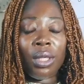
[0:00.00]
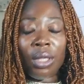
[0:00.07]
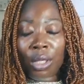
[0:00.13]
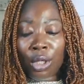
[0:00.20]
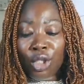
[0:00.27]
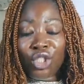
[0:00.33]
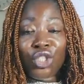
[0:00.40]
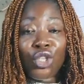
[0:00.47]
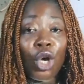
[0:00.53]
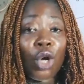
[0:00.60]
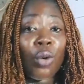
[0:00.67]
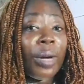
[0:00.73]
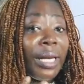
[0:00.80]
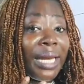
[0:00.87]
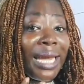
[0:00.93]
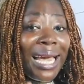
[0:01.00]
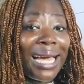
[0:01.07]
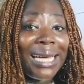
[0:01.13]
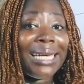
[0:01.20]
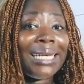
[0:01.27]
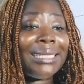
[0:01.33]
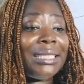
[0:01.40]
She already
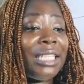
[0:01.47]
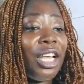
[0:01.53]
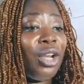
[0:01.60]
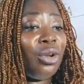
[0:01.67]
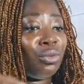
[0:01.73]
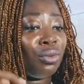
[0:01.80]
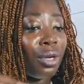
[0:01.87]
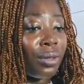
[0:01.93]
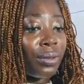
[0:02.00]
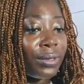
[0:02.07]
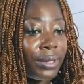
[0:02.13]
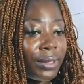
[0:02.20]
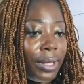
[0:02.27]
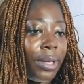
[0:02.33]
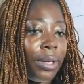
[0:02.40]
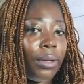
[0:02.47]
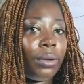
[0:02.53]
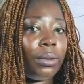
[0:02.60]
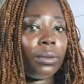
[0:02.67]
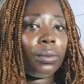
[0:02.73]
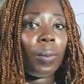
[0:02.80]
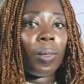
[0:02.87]
had a real
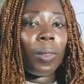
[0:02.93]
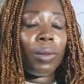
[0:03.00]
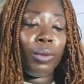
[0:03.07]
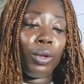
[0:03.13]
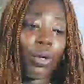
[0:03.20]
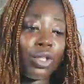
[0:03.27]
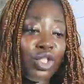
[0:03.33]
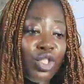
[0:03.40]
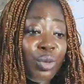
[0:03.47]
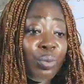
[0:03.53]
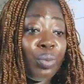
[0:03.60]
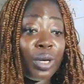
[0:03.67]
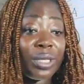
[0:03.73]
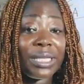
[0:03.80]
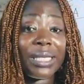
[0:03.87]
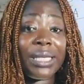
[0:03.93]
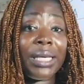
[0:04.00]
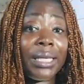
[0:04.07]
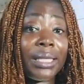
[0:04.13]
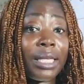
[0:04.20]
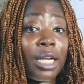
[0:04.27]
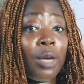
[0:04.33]
skill because she bought a
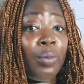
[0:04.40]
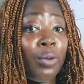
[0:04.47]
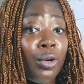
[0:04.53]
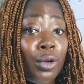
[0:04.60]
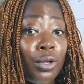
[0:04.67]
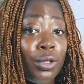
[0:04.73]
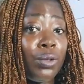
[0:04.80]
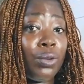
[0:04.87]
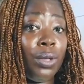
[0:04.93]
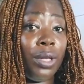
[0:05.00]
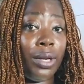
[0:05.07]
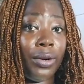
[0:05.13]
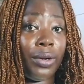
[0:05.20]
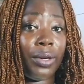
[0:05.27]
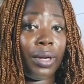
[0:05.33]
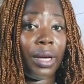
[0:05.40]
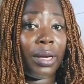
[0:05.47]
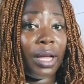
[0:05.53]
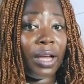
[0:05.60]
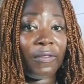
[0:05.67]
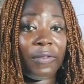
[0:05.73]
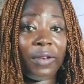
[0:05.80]
digital product to learn, an
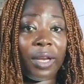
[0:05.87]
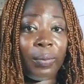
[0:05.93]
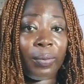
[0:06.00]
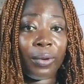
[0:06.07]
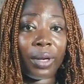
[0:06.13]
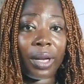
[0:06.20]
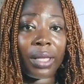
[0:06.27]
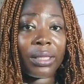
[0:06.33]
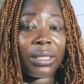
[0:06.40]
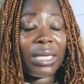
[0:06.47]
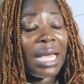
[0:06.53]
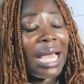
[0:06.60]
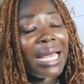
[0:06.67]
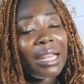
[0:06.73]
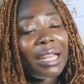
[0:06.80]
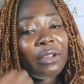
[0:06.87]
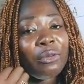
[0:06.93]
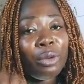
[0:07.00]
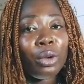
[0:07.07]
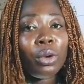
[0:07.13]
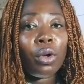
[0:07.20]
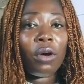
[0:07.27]
affiliate product. She had a
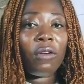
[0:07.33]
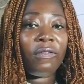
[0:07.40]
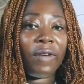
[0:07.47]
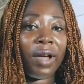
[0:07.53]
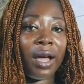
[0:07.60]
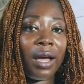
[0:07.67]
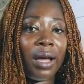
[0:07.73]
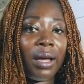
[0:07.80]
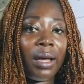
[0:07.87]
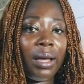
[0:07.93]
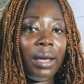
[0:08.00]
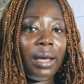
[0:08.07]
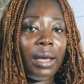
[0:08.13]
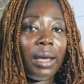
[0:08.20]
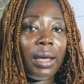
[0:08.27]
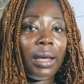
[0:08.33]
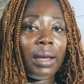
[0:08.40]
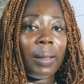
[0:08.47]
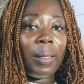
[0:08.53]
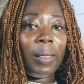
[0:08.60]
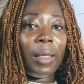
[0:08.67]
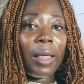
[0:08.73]
real offer
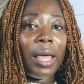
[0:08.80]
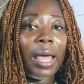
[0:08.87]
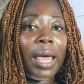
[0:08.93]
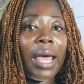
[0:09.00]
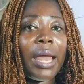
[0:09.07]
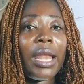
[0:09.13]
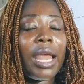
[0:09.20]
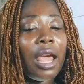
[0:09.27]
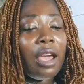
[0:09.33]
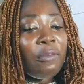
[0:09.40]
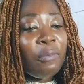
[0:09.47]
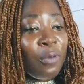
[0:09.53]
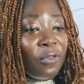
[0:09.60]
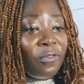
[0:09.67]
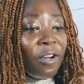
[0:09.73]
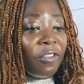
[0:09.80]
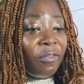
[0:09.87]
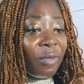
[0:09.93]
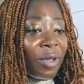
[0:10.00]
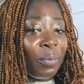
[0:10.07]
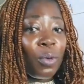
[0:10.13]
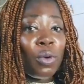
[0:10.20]
and a proof of
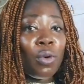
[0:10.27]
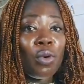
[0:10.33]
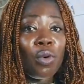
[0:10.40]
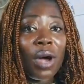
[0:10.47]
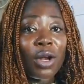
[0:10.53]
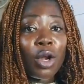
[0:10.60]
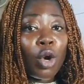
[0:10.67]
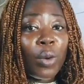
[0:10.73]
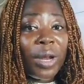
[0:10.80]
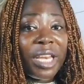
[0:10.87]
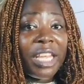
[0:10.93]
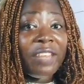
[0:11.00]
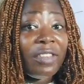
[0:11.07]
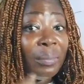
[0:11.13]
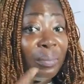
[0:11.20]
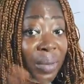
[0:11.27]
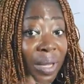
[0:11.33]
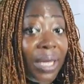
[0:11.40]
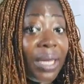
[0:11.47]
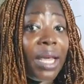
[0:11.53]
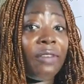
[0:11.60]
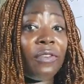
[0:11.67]
people who had already even
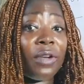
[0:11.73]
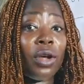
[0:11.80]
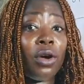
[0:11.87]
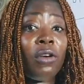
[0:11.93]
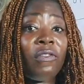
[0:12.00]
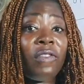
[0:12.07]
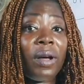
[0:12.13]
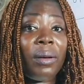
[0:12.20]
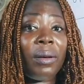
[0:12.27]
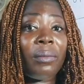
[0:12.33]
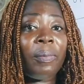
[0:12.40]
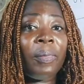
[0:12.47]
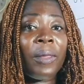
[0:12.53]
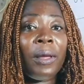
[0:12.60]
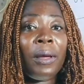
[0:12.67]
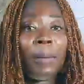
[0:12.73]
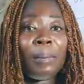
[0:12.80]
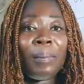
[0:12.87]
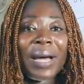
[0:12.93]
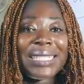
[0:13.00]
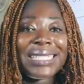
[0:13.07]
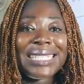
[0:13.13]
paid her for the offer.
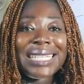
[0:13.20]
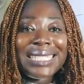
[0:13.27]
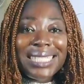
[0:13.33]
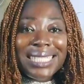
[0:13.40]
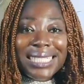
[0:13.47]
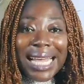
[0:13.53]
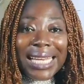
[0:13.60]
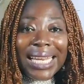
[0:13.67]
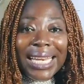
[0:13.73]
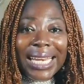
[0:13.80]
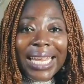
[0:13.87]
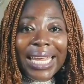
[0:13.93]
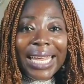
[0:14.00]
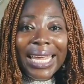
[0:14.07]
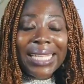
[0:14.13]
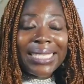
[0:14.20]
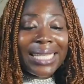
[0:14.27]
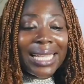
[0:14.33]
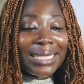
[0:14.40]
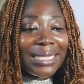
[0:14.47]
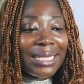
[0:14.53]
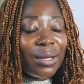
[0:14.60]
But she suddenly hit
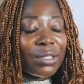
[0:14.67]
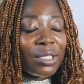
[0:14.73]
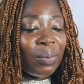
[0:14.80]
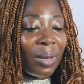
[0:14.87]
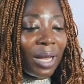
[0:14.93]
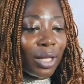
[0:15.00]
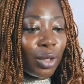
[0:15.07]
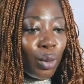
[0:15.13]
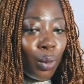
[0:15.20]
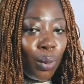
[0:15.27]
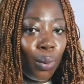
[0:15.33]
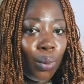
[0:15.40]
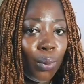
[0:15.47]
a sales plateau.